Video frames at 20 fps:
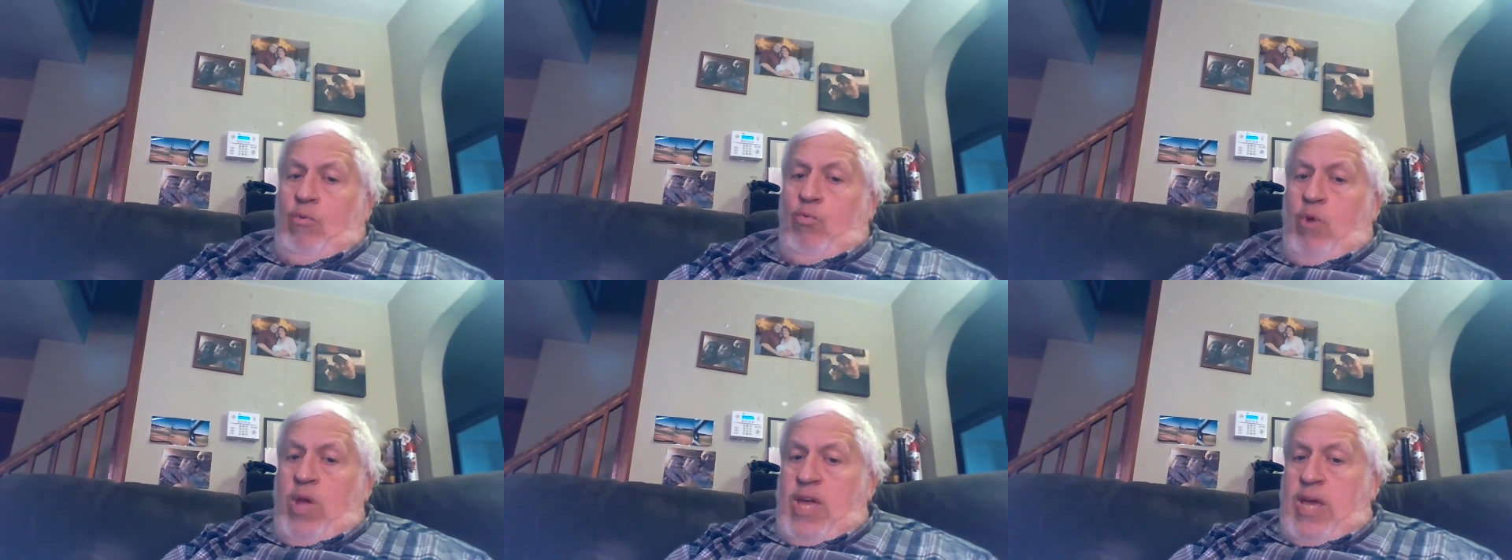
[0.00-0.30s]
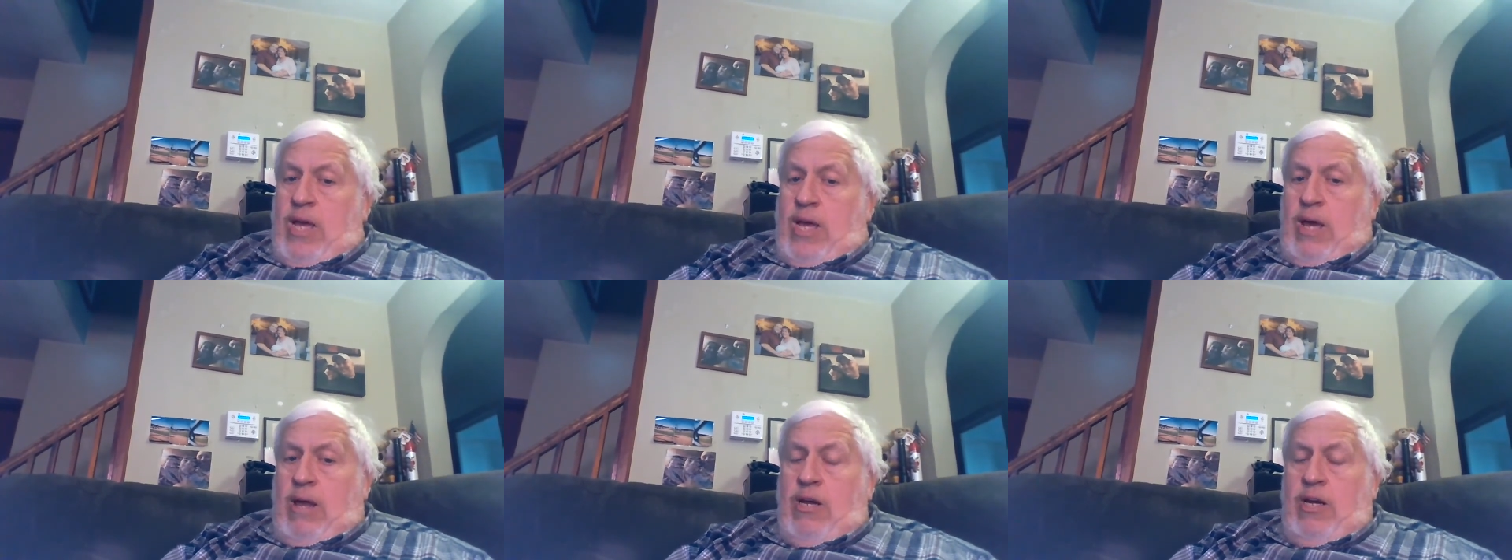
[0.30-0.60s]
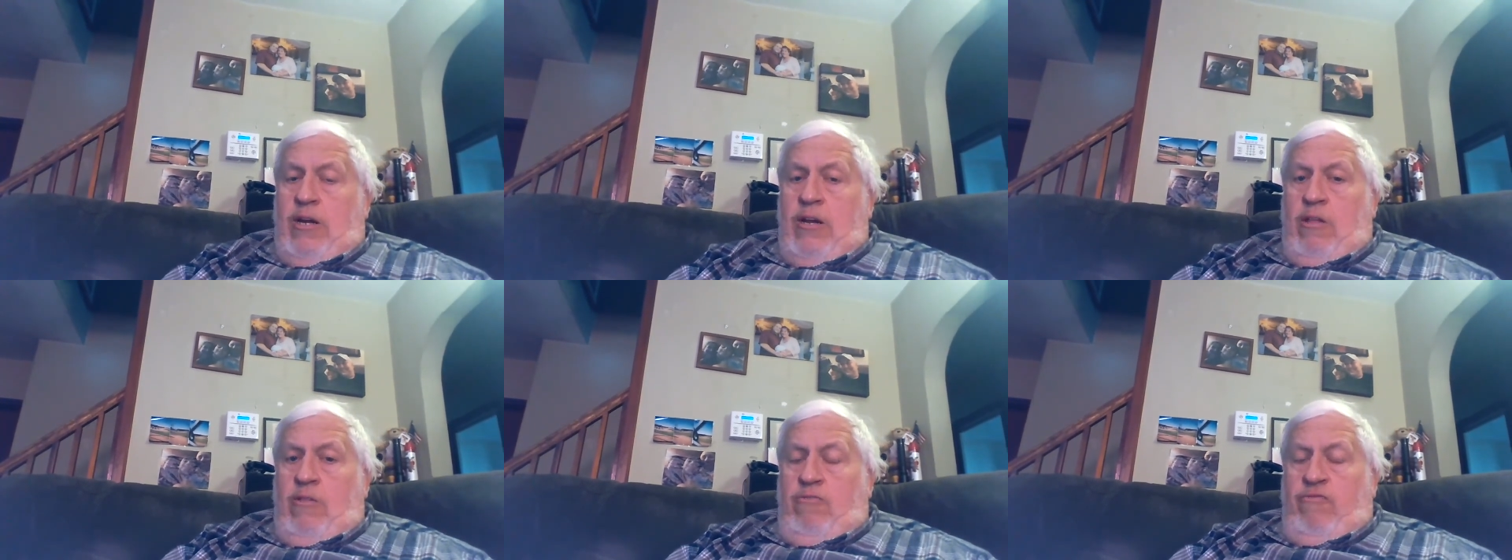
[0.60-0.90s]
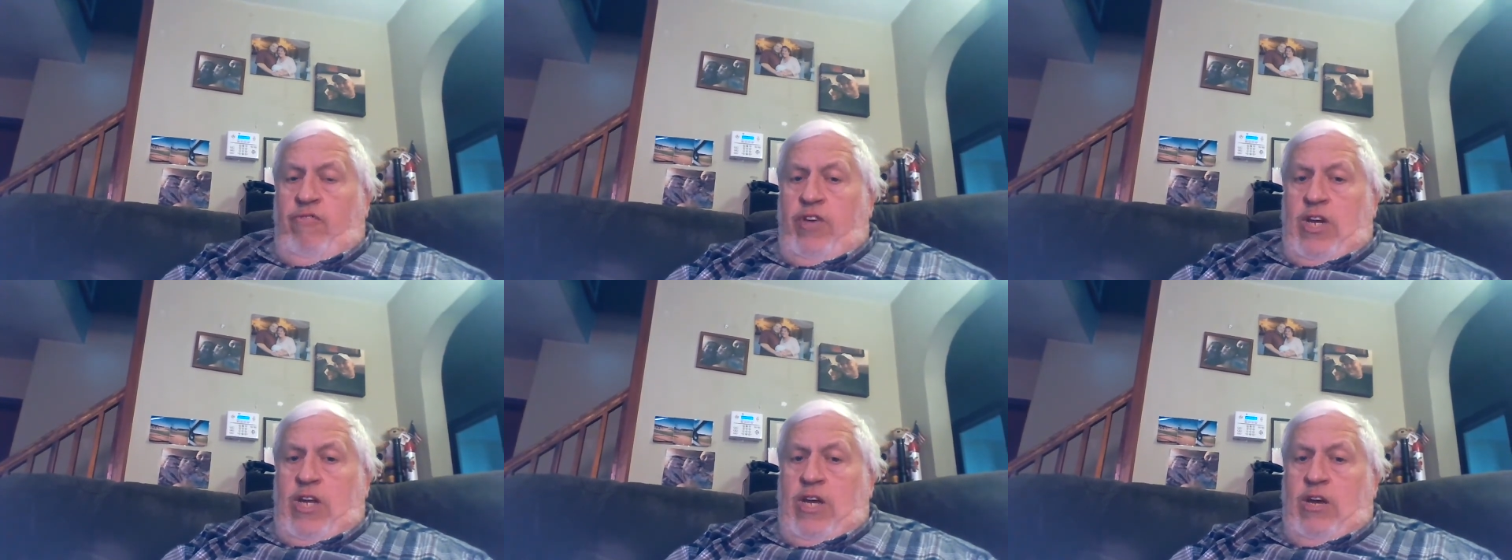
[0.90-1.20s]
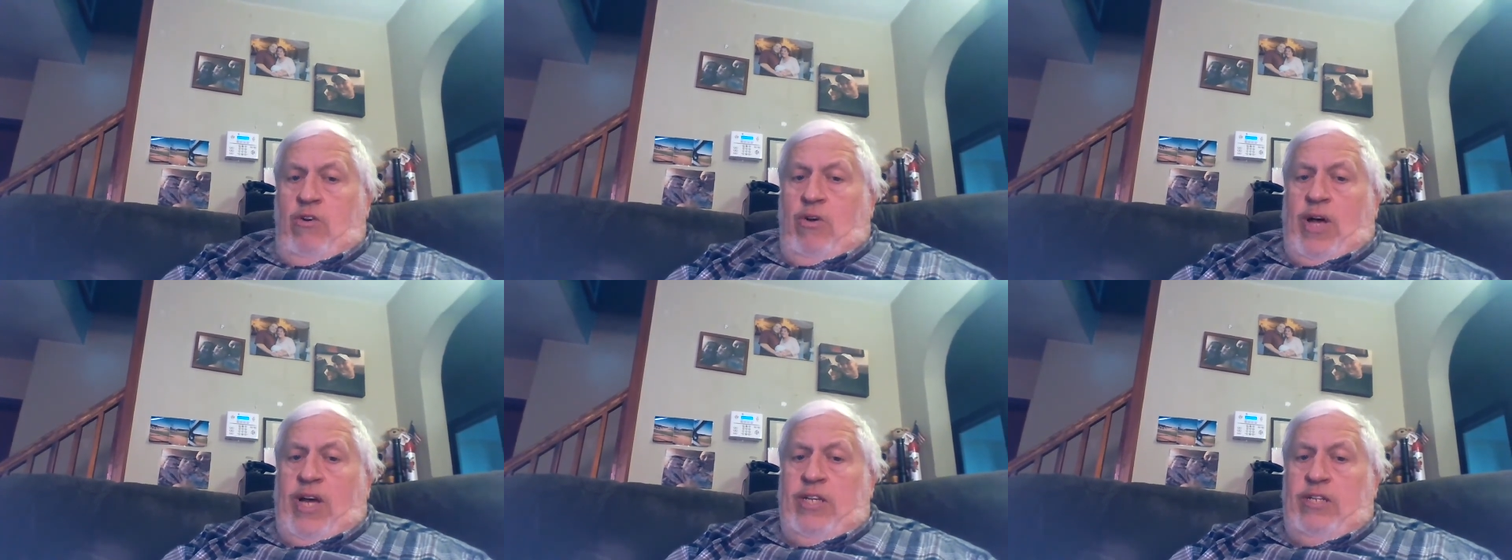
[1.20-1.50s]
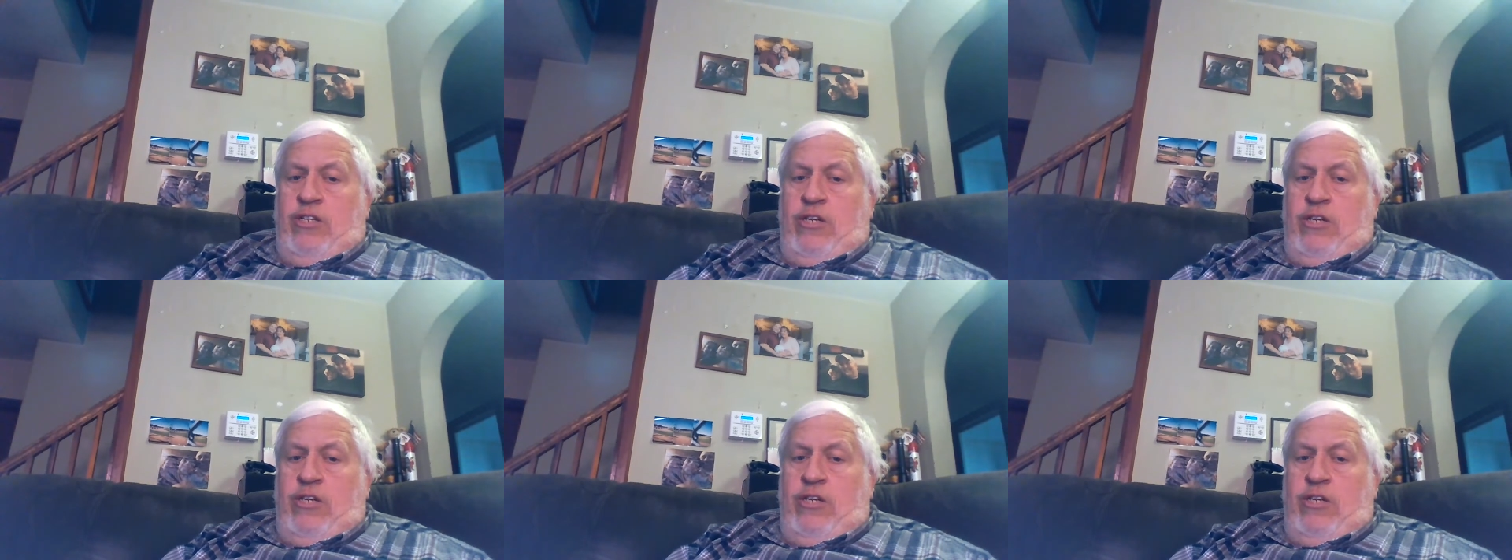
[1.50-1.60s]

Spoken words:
week on another video I